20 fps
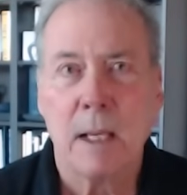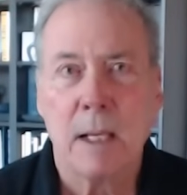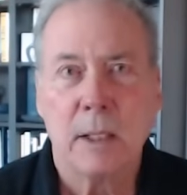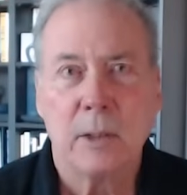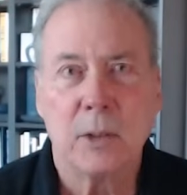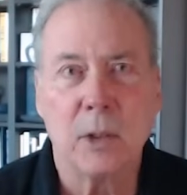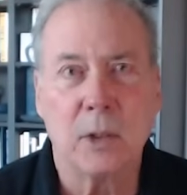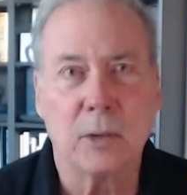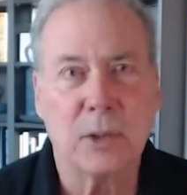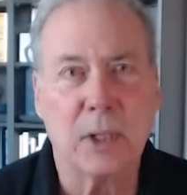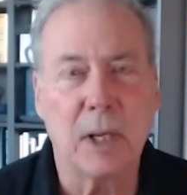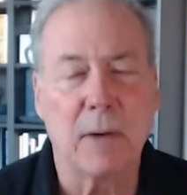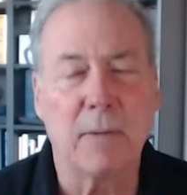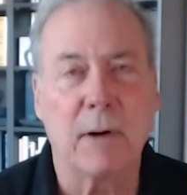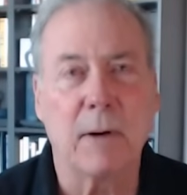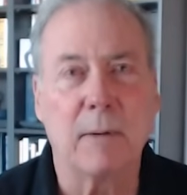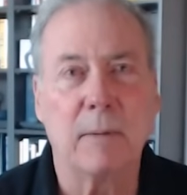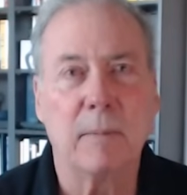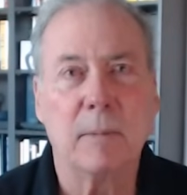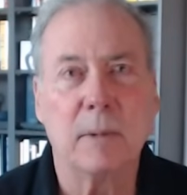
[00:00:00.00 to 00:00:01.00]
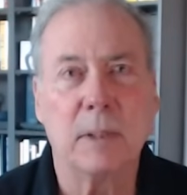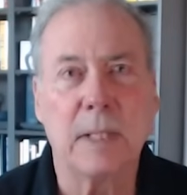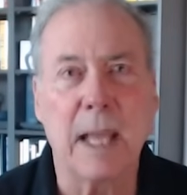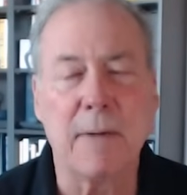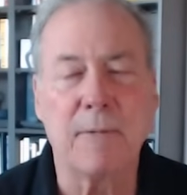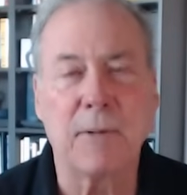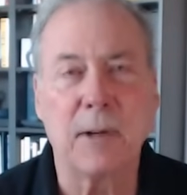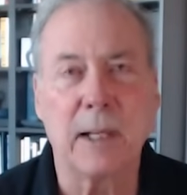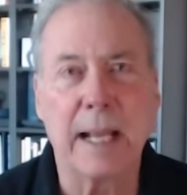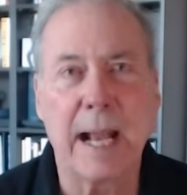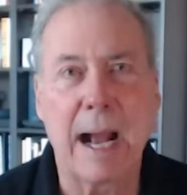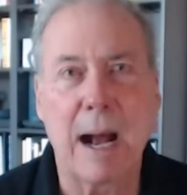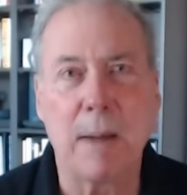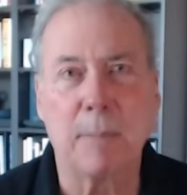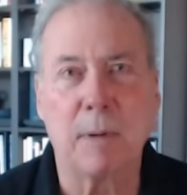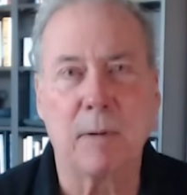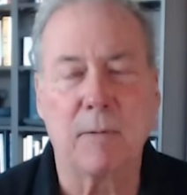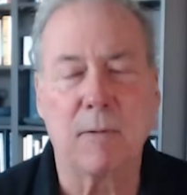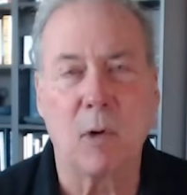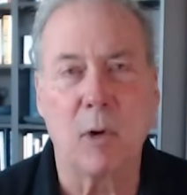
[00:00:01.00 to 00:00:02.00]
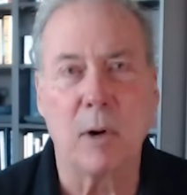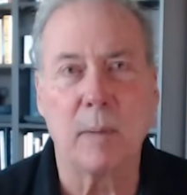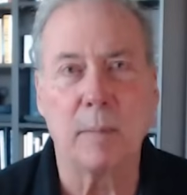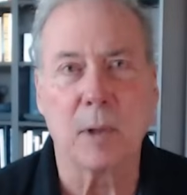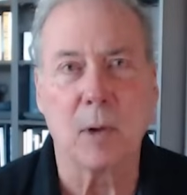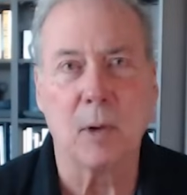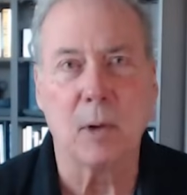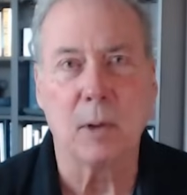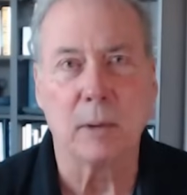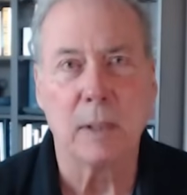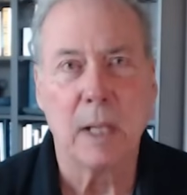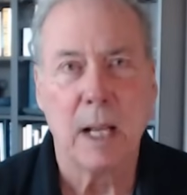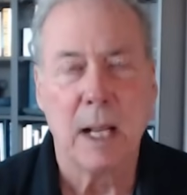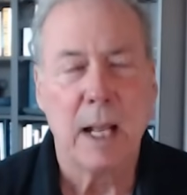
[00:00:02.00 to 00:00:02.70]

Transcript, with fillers: So silver definitely outperformed gold.